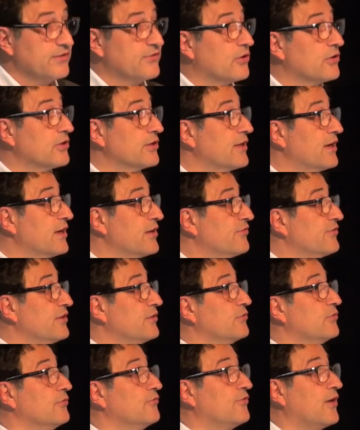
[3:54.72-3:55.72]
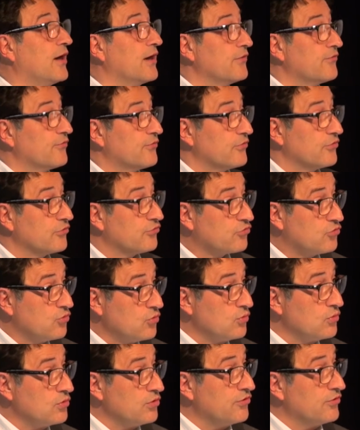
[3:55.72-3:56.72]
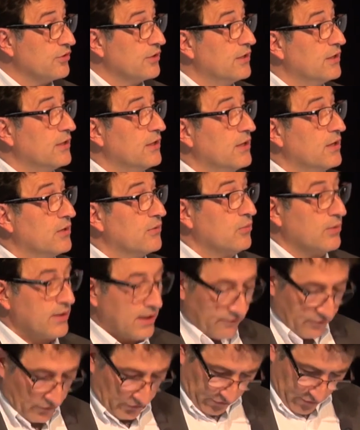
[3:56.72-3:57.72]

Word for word: is organized into five schools. We have a